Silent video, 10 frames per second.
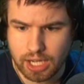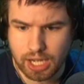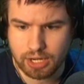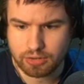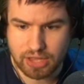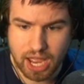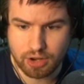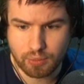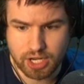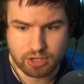And that,
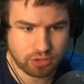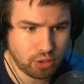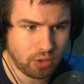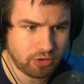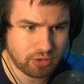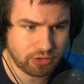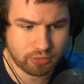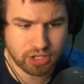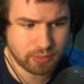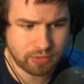we need 200, the
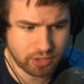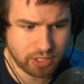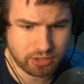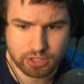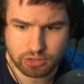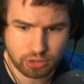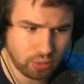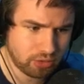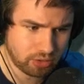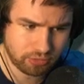recipe for this is
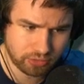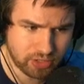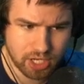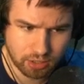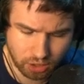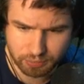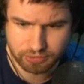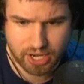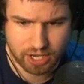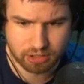250 globs
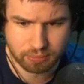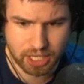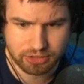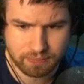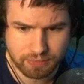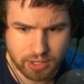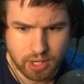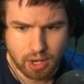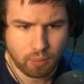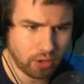of ectoplasm,
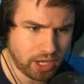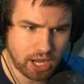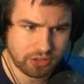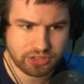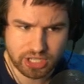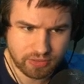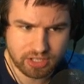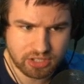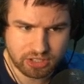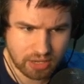one, uh,
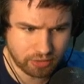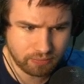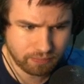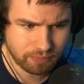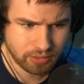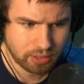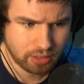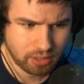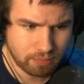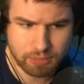77
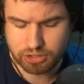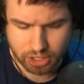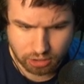Mystic